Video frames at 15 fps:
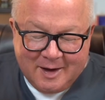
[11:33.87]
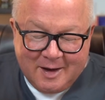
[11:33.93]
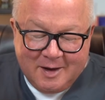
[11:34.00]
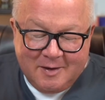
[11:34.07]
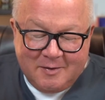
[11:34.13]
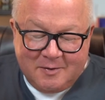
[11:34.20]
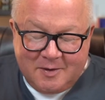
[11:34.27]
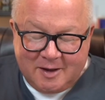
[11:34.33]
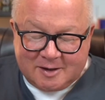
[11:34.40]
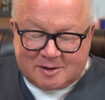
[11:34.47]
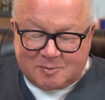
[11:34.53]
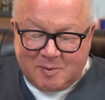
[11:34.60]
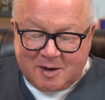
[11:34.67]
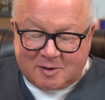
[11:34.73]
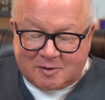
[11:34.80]
Mm-hmm. this
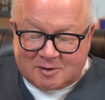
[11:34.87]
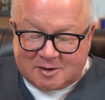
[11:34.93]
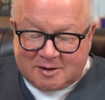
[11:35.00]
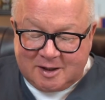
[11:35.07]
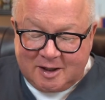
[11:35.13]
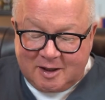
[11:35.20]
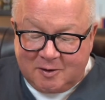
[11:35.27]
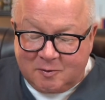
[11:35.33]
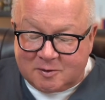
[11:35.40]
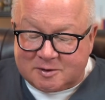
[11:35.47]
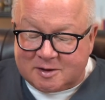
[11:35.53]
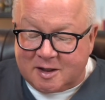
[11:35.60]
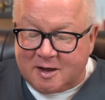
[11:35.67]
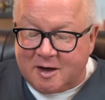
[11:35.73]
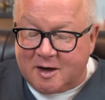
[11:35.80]
SpectraCell was
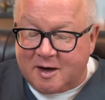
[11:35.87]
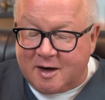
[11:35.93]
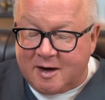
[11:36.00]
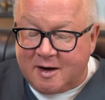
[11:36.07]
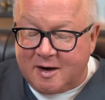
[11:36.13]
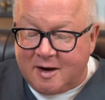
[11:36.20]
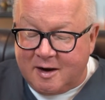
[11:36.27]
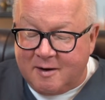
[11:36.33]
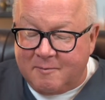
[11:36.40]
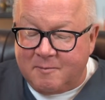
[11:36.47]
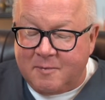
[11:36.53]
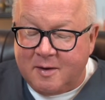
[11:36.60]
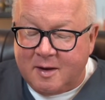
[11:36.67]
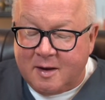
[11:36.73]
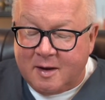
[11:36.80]
done on a, um,
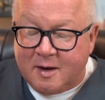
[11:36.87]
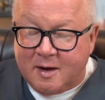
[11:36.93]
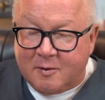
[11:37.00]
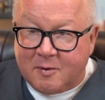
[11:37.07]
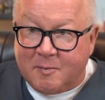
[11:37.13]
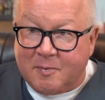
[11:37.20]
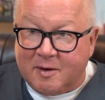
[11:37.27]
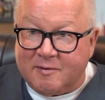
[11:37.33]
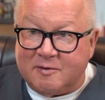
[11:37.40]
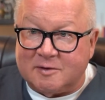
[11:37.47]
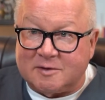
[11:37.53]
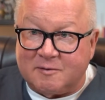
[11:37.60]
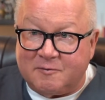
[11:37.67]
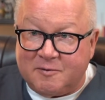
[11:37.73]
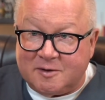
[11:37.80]
I believe it was
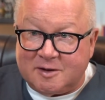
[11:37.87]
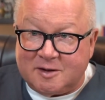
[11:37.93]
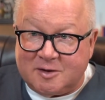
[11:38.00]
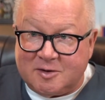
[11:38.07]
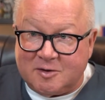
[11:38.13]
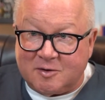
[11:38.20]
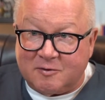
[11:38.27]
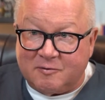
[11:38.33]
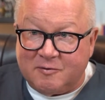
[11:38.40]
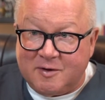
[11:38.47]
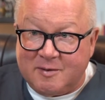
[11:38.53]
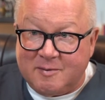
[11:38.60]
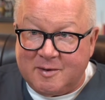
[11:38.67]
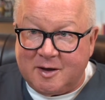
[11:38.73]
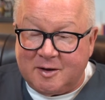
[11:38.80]
a 52 year old
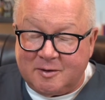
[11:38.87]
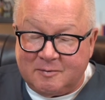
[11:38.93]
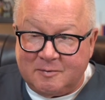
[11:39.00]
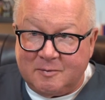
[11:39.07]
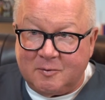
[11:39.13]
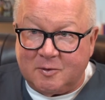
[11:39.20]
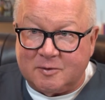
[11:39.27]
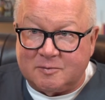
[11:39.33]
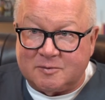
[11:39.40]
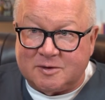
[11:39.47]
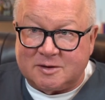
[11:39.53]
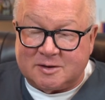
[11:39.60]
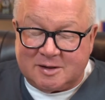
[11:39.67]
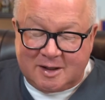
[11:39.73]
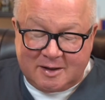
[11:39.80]
female. We'll
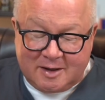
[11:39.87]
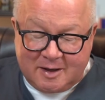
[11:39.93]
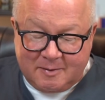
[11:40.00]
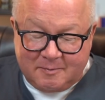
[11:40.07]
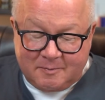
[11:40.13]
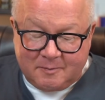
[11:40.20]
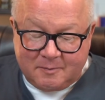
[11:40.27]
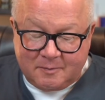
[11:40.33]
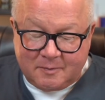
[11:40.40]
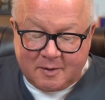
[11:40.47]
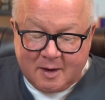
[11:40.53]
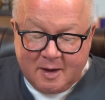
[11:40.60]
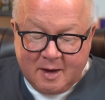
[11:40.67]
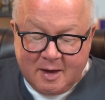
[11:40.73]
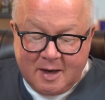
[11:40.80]
just say around there. Yeah.
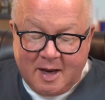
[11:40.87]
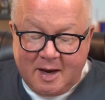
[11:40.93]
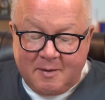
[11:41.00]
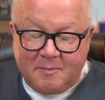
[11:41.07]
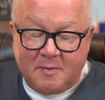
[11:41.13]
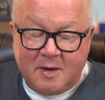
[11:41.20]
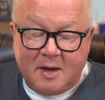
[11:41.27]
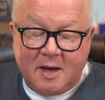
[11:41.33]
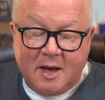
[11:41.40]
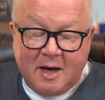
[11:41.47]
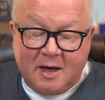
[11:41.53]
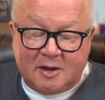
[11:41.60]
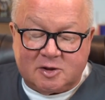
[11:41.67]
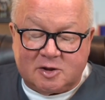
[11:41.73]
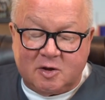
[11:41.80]
Yeah, and
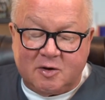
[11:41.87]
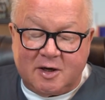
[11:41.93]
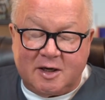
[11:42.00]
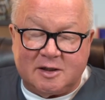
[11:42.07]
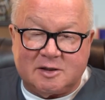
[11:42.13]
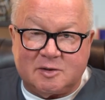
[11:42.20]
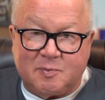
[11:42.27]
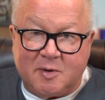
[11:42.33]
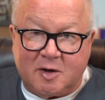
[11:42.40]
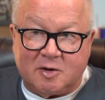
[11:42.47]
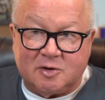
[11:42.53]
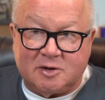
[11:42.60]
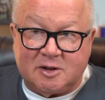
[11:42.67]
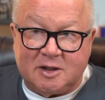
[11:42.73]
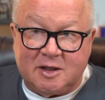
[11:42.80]
it showed an
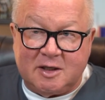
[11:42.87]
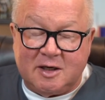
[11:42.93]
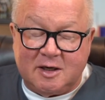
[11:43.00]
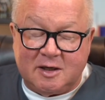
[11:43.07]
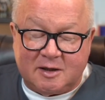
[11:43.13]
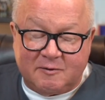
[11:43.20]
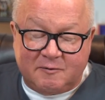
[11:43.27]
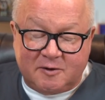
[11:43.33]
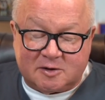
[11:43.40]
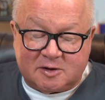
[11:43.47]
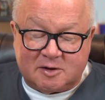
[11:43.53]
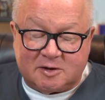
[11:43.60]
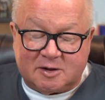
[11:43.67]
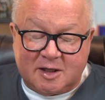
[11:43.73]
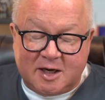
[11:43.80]
asparagine
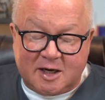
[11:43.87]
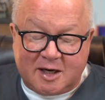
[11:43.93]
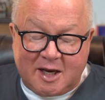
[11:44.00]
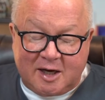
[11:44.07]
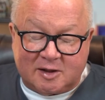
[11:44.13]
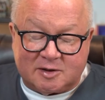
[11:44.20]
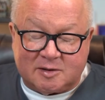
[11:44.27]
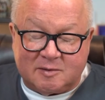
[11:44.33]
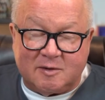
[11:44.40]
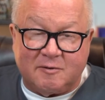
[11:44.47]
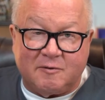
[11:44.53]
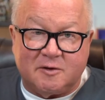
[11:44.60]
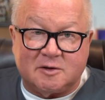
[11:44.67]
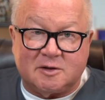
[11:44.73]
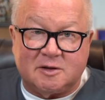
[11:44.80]
deficiency, a calcium
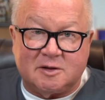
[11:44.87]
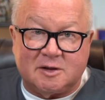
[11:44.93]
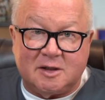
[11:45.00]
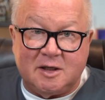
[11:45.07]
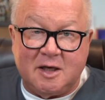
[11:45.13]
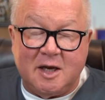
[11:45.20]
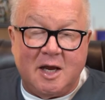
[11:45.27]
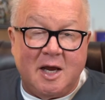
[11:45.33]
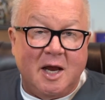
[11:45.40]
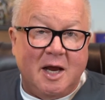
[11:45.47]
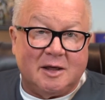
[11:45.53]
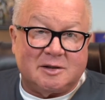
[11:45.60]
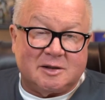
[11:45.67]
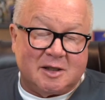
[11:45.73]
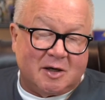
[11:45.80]
deficiency, a
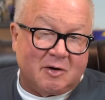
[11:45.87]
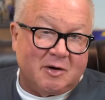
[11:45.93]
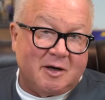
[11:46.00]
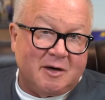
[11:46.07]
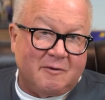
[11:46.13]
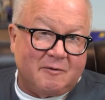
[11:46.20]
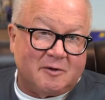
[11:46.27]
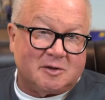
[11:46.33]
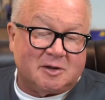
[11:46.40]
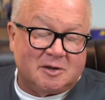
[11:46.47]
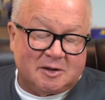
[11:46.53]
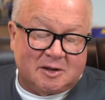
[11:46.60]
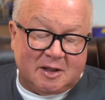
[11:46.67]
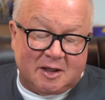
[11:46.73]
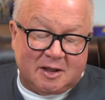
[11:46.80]
serine
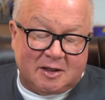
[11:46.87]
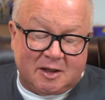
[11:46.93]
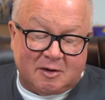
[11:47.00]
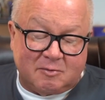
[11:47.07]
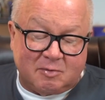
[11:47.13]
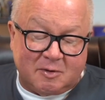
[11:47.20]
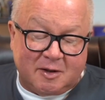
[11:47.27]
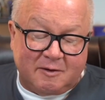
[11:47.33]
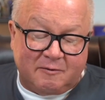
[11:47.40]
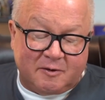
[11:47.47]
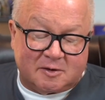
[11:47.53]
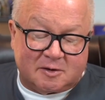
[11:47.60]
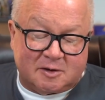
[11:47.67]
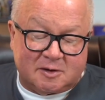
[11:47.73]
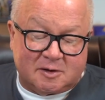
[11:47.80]
deficiency, and a D3
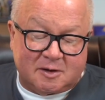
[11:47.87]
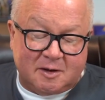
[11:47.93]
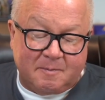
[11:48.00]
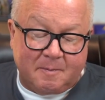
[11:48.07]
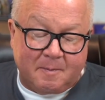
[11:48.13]
deficiency.